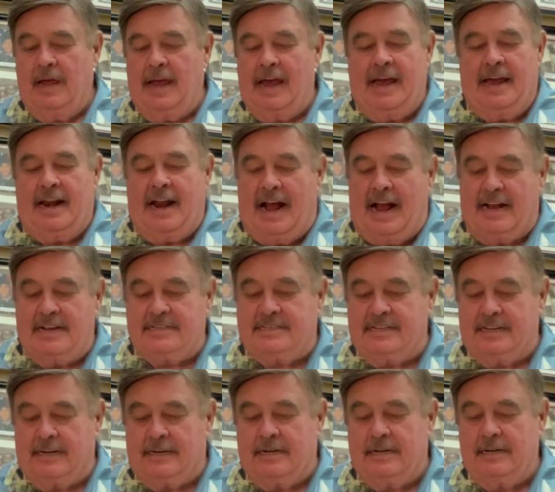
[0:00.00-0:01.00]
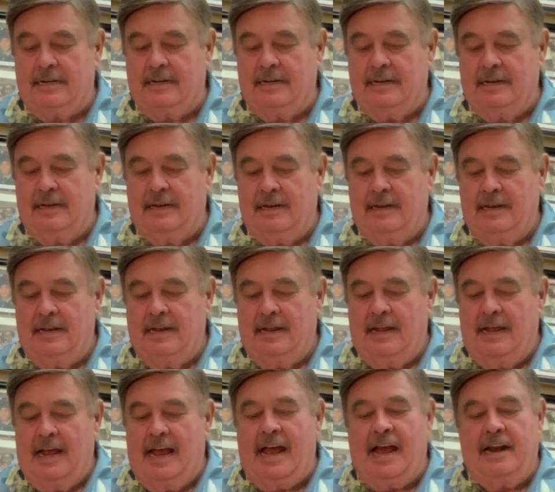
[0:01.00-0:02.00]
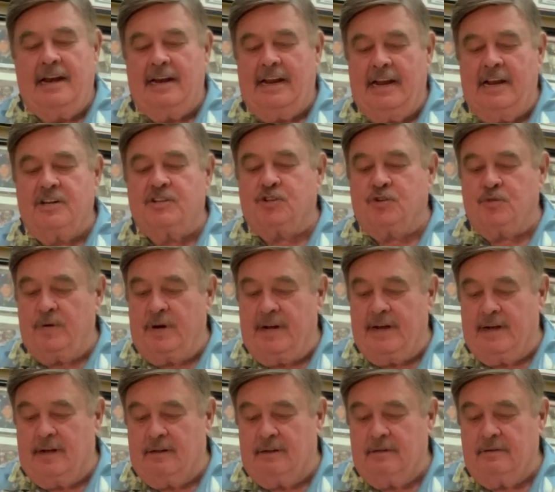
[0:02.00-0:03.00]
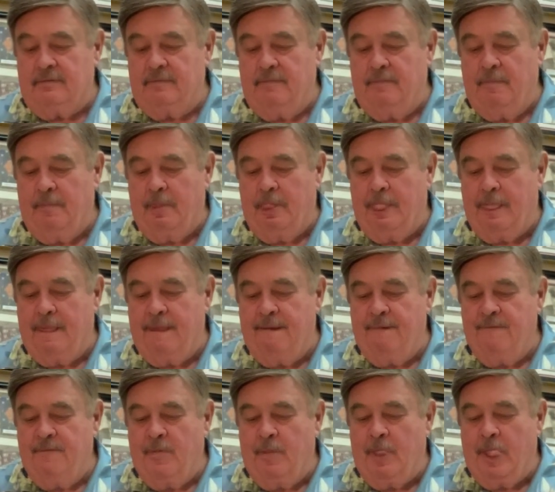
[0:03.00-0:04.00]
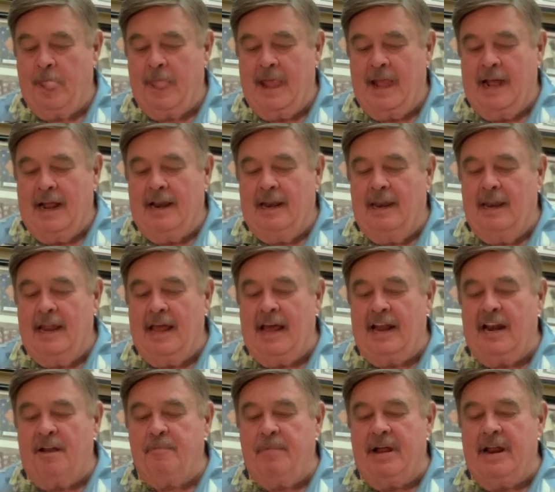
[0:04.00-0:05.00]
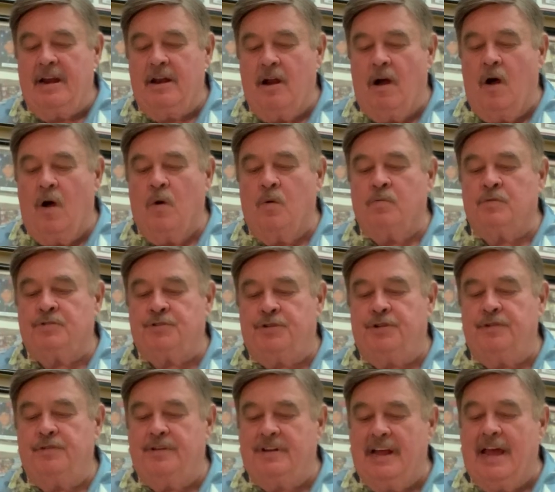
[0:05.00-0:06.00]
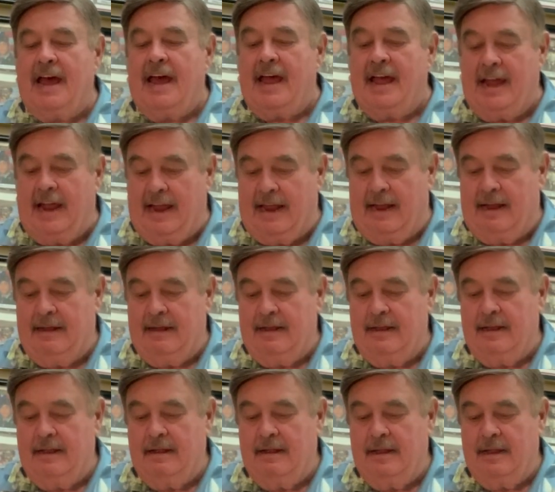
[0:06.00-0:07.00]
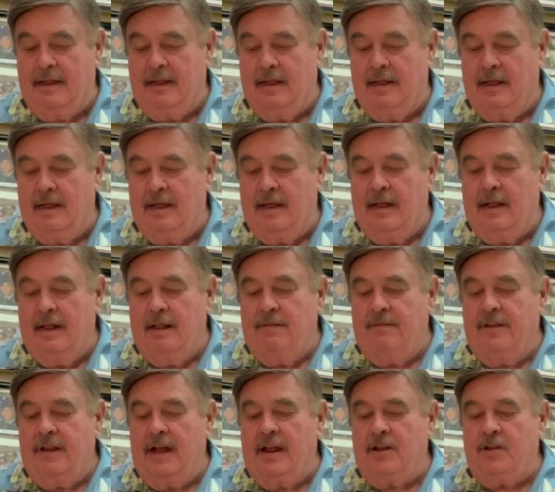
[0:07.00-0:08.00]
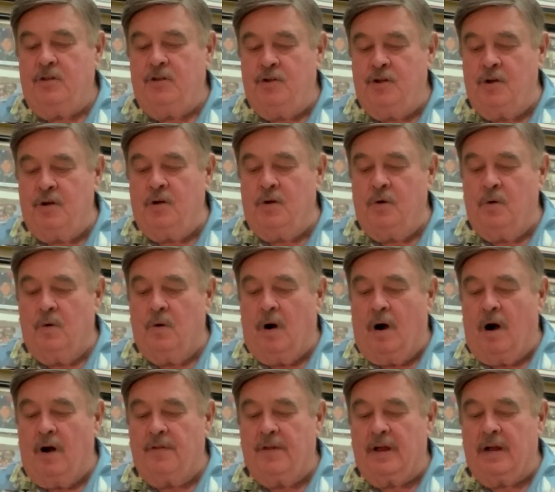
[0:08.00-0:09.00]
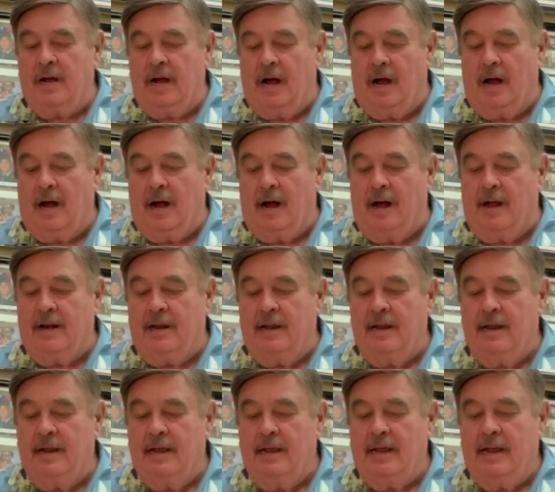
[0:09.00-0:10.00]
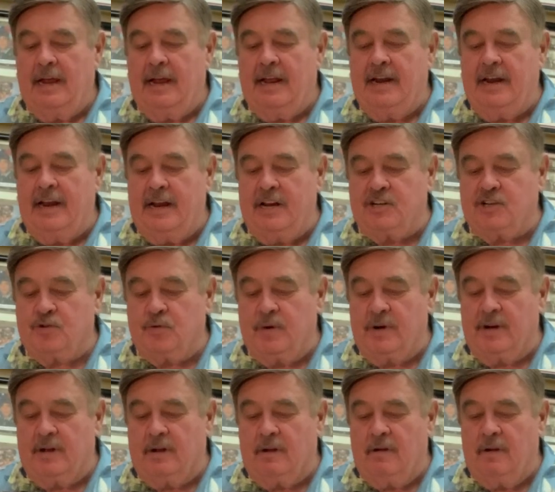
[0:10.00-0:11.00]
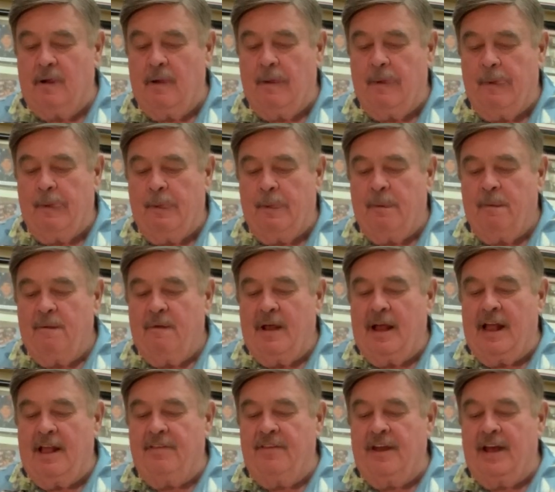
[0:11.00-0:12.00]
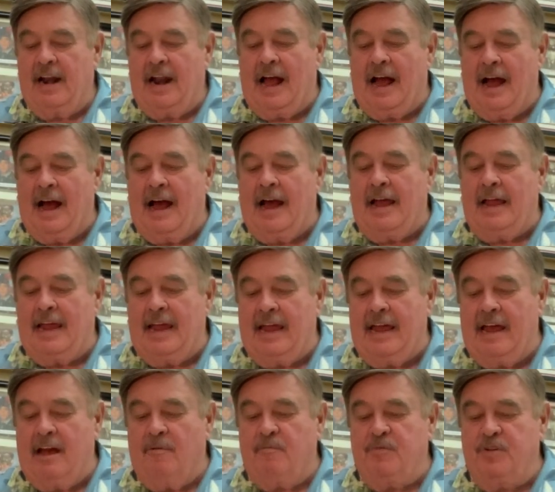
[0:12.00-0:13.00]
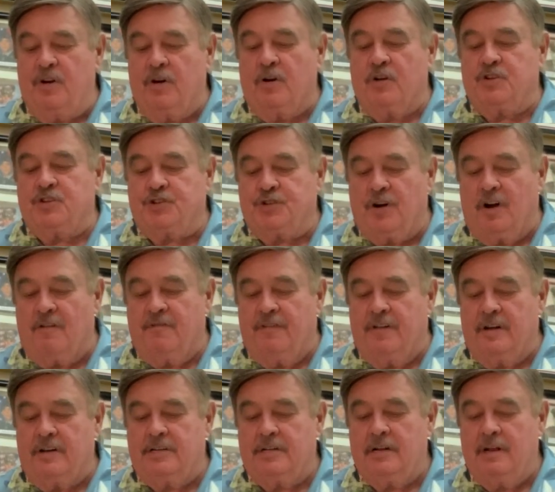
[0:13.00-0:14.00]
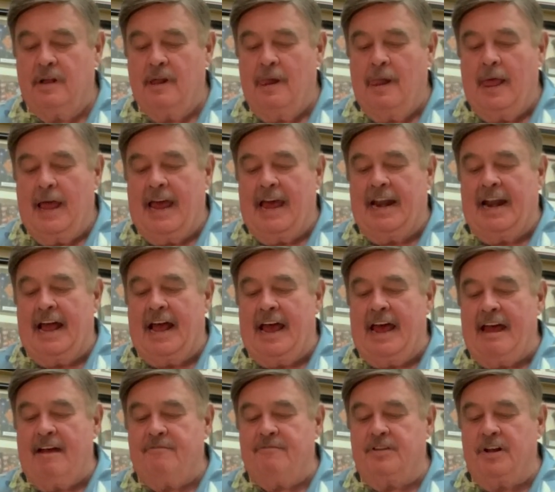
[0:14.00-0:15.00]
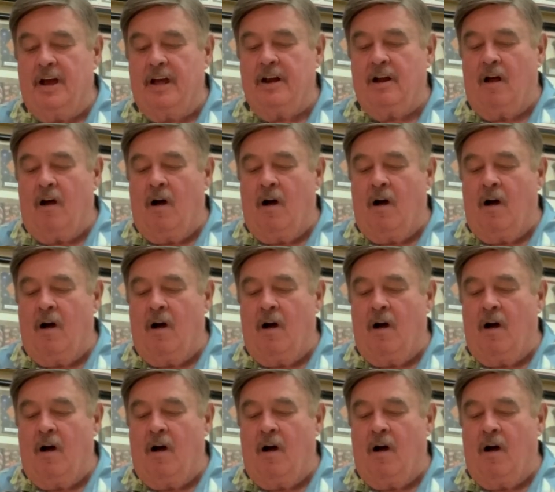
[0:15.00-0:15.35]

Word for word: and Isaac and Israel, let it be known today that you are the God in Israel and that I am your servant and I have done